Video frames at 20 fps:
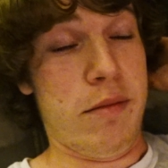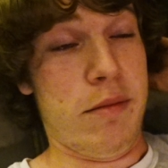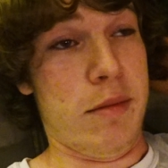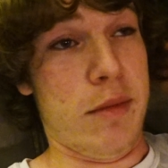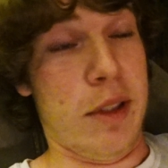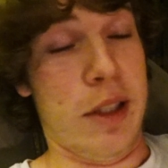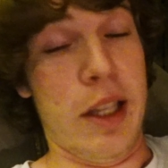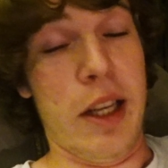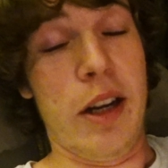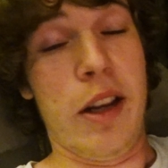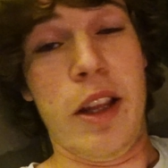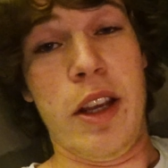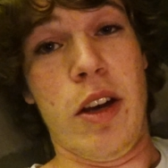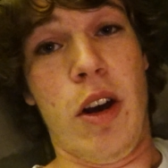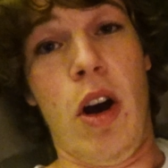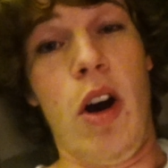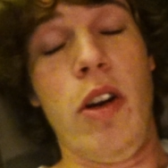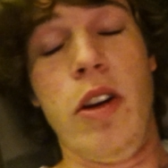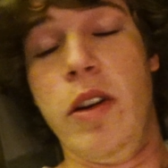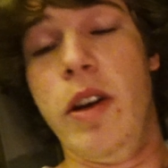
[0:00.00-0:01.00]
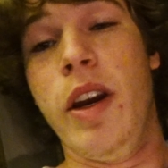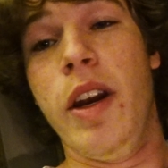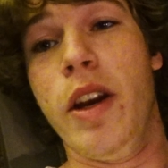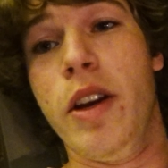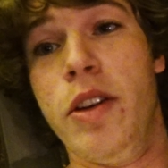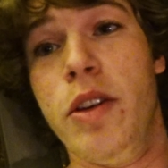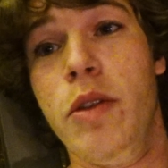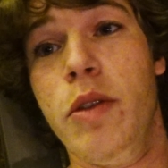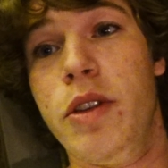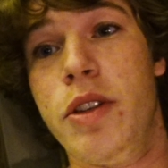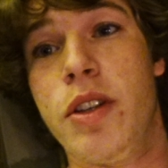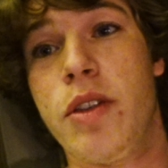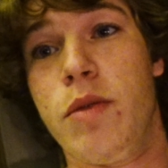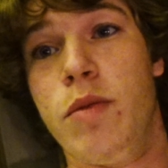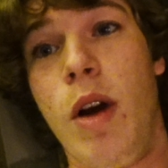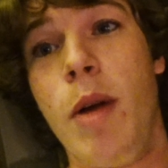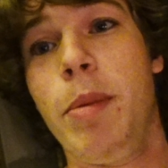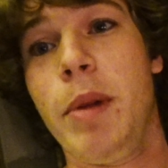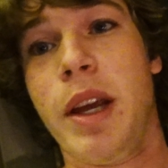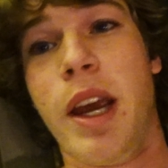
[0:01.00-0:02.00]
Literally all you need to do is just
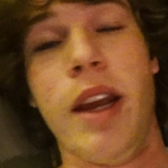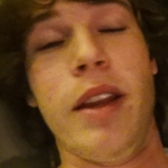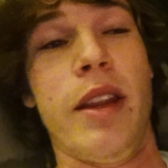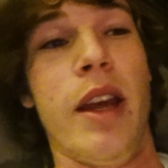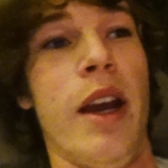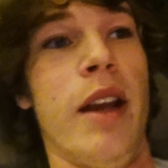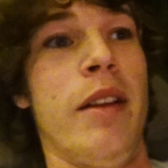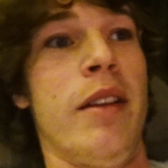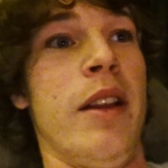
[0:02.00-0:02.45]
replicate that.